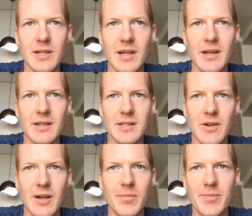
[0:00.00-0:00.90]
and it's a
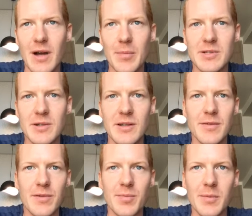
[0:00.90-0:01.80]
great opportunity
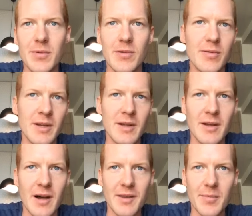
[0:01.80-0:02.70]
for people
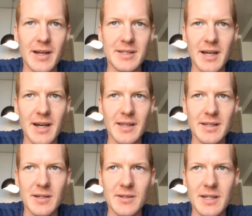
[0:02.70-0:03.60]
on the buy side and the
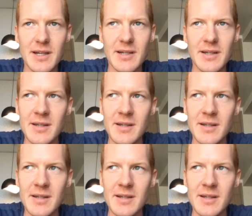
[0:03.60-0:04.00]
sell side.